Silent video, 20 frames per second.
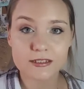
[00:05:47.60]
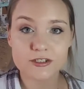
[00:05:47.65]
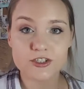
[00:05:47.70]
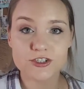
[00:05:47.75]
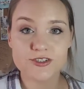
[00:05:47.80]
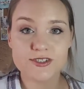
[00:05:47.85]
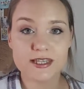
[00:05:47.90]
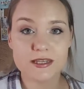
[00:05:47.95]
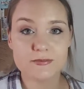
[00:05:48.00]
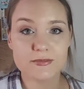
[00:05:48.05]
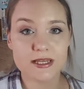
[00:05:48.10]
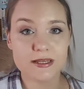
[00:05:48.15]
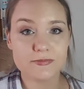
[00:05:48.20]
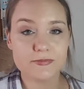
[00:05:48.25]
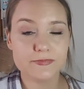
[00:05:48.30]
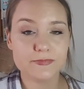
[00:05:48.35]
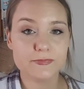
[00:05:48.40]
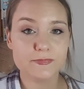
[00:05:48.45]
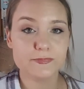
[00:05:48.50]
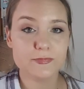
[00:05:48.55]
just send me,
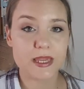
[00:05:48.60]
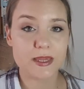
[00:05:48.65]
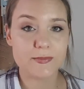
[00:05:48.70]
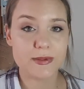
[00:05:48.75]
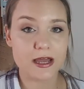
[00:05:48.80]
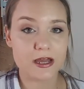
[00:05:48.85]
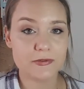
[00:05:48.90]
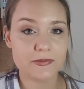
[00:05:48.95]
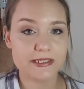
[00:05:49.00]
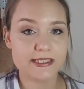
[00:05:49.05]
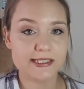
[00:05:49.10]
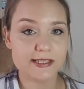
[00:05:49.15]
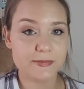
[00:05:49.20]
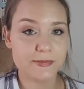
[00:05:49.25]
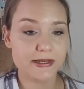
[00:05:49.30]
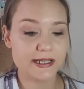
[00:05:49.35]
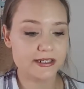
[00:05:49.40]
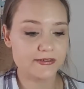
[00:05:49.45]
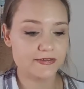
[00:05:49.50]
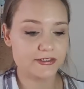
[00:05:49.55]
PayPal me some
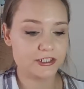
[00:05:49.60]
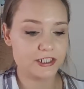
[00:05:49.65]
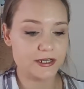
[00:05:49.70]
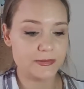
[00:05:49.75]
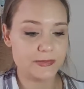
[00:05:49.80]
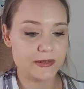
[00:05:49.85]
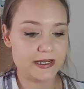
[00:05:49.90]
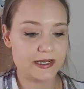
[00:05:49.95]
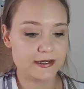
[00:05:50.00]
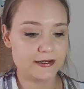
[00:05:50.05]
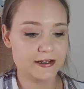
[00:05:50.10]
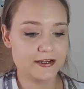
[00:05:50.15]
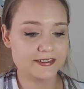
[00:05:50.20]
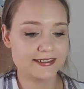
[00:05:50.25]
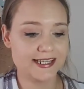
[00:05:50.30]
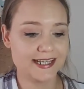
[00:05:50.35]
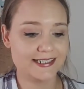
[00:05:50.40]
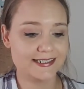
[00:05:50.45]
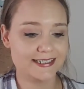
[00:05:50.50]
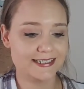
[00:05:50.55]
money for shipping and I'll
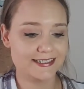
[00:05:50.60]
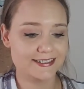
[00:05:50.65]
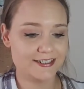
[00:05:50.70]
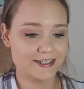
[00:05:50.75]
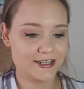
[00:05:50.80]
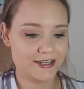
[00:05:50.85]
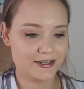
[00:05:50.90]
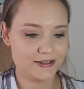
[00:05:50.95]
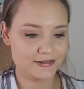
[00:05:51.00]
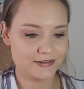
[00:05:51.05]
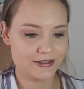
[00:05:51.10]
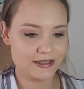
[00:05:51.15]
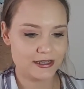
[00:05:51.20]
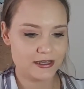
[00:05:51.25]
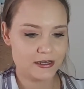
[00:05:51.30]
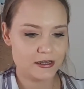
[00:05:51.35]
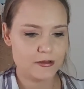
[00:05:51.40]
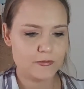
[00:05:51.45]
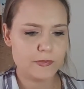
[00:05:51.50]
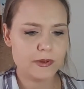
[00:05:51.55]
send it to you.
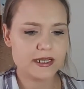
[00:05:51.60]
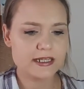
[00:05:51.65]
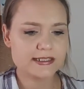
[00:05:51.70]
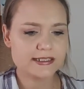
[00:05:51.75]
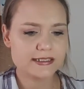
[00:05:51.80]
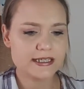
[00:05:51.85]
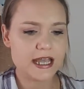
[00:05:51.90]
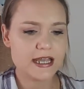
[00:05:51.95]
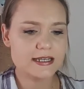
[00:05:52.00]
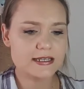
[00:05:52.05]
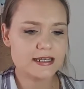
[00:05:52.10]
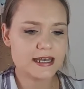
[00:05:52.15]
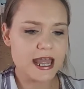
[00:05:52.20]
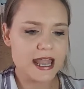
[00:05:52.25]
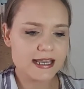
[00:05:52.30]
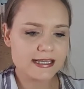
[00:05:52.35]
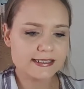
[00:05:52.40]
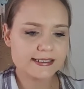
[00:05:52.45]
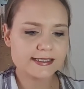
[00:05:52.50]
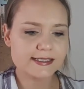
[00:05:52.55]
But it's a
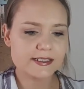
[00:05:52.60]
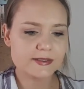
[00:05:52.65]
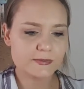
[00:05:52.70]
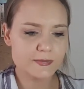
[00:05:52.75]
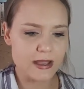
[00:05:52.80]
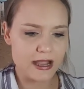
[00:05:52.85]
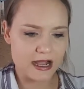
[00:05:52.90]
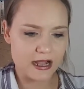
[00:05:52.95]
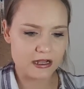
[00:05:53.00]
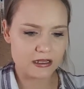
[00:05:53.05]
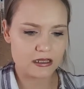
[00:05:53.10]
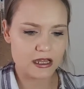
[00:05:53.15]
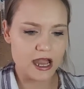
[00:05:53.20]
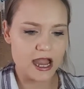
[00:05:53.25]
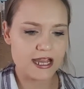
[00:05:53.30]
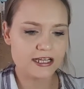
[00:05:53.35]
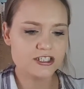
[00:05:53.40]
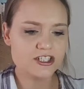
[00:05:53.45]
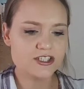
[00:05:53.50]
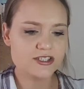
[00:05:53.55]
nice smell.
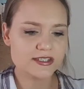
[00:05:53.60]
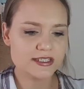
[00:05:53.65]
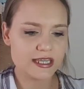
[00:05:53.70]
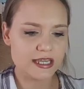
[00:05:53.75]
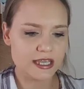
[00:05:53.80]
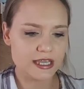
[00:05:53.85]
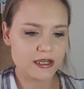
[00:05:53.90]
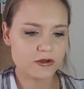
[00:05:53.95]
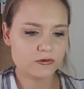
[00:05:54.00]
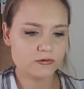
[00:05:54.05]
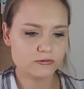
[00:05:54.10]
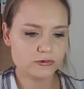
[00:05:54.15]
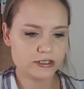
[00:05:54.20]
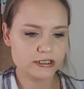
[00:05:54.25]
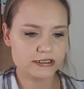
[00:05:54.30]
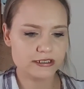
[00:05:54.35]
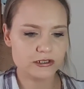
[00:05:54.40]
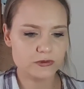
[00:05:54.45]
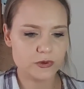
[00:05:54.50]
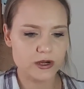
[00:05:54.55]
I just can't
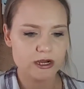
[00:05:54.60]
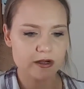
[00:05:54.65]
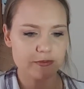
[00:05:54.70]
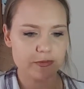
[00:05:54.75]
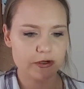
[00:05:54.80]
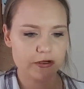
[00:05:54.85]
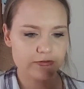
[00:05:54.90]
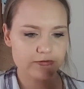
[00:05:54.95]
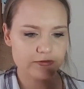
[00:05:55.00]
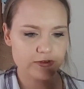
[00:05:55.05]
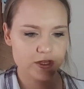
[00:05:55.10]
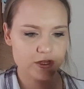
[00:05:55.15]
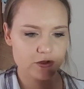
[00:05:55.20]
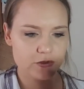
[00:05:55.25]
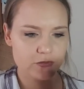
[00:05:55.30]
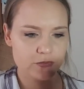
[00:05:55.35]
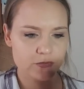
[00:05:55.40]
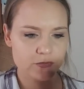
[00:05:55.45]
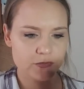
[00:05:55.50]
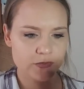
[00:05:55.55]
really wear
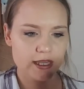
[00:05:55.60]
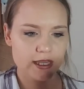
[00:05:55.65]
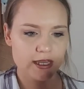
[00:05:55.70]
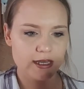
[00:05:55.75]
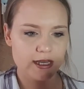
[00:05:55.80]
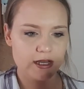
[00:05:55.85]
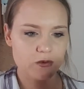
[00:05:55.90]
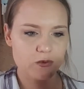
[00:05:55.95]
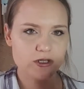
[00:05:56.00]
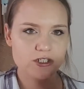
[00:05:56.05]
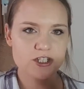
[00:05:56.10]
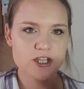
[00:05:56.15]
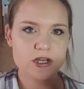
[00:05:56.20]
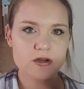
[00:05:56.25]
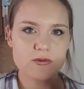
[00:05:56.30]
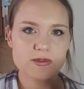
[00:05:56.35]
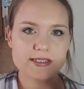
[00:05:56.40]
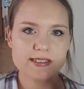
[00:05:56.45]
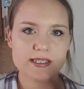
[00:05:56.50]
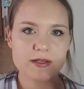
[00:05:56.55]
perfume. And I wish
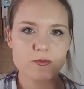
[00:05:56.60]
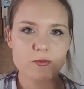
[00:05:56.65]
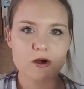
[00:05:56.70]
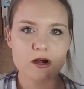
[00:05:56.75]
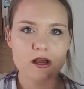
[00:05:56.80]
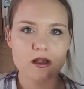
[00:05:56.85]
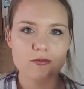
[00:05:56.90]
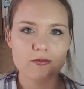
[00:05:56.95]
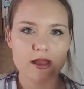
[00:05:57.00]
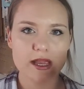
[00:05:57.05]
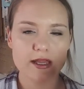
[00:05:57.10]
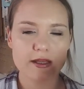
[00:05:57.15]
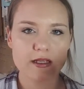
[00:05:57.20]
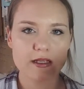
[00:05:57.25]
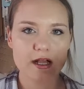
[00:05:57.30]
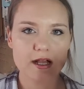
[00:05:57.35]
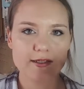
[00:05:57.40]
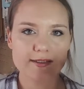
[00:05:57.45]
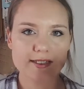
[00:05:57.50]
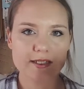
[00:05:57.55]
there was somewhere on my
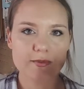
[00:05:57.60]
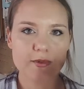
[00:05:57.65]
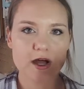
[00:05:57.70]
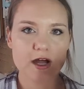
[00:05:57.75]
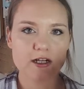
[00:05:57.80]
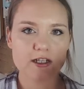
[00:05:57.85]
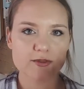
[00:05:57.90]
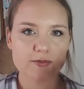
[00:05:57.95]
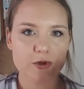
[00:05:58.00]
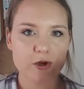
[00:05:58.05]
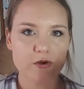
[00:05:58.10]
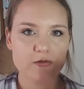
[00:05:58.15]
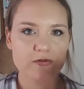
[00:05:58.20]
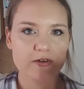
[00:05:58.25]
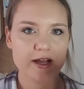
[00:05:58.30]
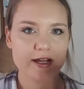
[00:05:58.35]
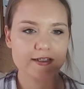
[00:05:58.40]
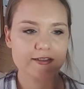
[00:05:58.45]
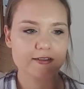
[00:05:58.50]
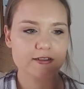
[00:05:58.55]
Glossybox
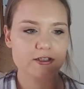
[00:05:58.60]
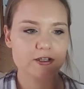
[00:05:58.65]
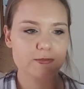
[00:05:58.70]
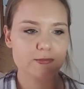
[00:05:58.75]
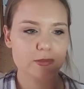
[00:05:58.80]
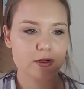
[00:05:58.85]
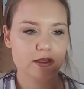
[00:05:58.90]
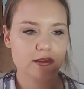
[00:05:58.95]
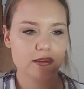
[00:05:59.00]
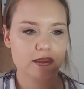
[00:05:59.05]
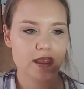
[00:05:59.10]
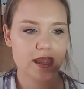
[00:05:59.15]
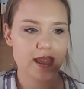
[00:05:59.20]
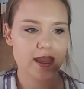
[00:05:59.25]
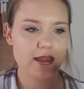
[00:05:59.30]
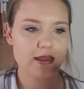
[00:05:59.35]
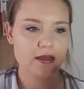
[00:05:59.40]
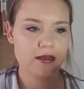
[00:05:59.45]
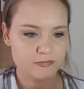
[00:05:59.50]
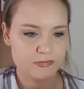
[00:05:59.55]
profile to put
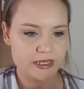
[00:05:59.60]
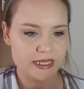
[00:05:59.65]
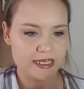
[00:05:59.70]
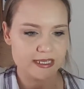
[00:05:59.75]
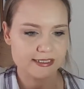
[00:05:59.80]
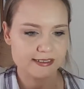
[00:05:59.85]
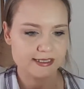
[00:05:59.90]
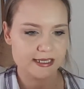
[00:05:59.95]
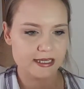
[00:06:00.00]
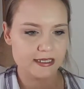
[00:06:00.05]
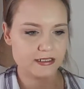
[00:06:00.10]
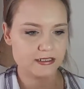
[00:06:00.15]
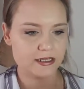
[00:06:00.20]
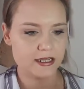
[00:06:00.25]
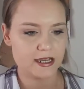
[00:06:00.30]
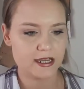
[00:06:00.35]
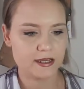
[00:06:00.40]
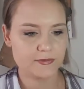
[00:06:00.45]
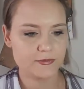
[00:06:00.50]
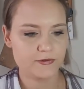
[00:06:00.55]
that, because
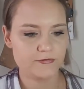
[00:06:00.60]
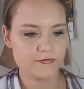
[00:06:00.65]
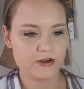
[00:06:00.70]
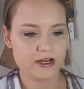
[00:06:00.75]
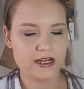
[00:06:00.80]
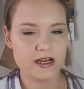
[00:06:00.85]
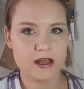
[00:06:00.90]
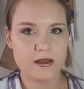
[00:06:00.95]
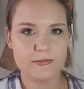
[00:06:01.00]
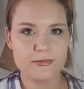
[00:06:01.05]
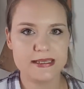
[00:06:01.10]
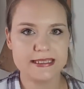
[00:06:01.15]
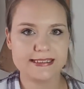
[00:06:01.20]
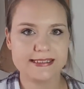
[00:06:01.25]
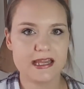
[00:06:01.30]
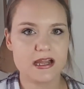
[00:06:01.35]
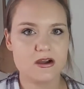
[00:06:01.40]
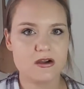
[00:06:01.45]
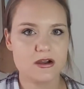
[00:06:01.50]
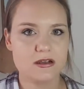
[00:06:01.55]
I'm afraid I'll miss
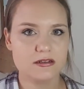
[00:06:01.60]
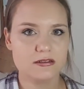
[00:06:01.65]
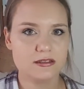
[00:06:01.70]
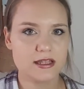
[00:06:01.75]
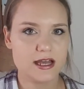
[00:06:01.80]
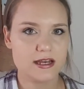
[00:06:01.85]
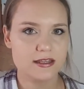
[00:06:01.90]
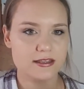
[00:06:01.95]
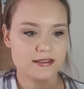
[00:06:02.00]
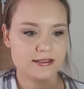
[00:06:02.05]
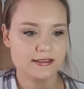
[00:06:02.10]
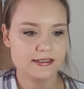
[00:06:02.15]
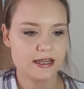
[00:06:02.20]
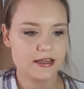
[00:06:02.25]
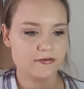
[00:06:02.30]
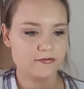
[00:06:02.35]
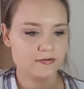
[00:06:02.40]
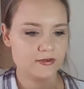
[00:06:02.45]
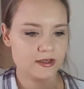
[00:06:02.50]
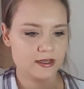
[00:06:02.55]
out on a lot of this
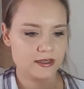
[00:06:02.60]
stuff.